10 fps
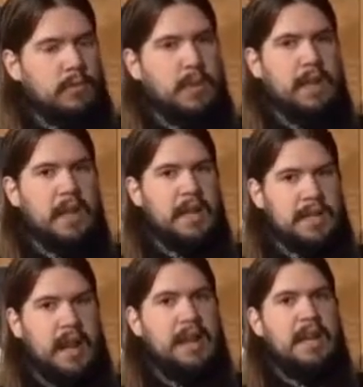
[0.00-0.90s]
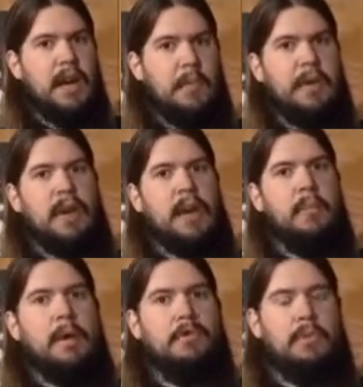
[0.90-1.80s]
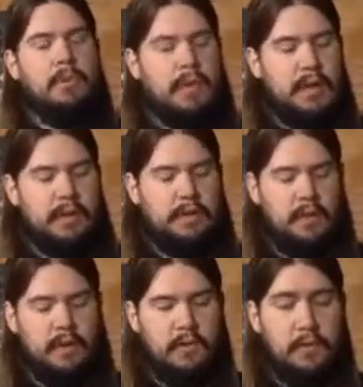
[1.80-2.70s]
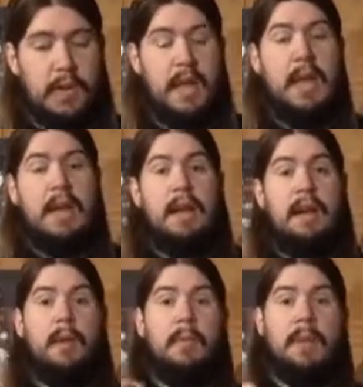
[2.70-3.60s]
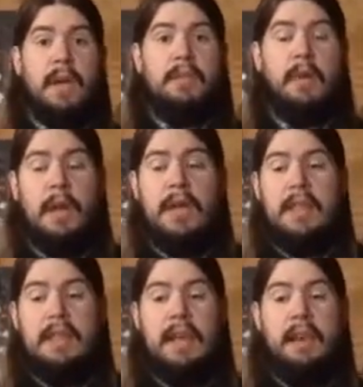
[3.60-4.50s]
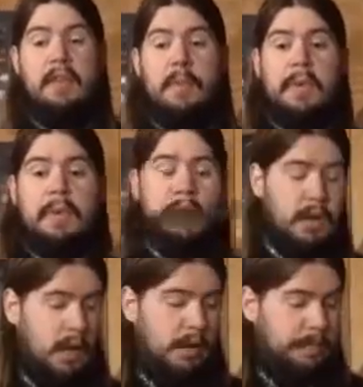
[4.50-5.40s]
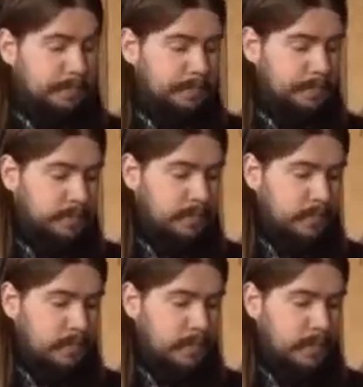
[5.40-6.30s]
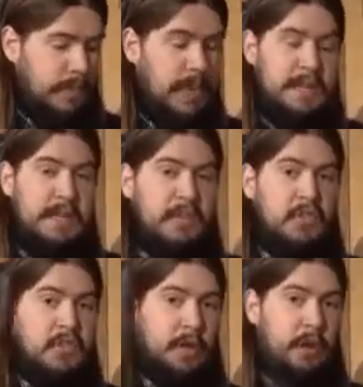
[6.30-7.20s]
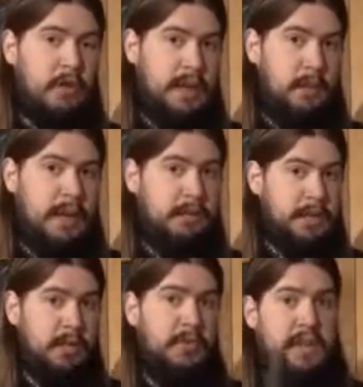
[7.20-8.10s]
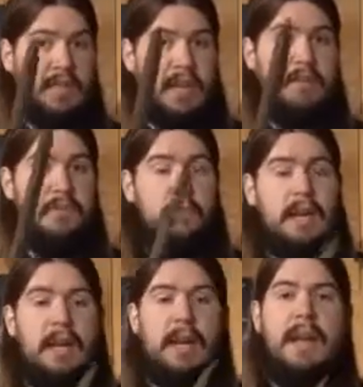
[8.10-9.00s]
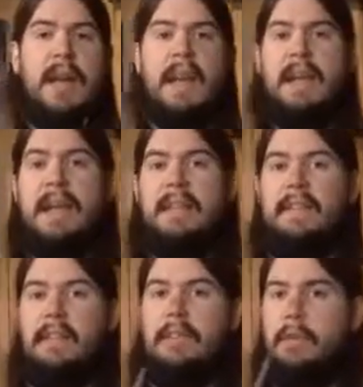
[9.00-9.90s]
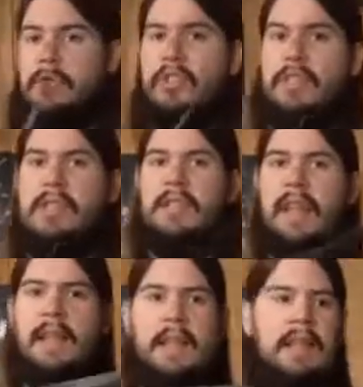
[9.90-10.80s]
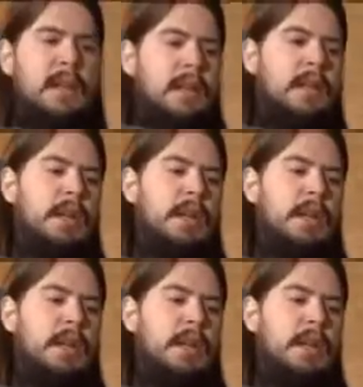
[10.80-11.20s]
A tiny up and down motion will knock this sucker free. Now, I will be honest here. That has been... it didn't start that way. It was actually a very tight fit when I got it. It's loosened slightly.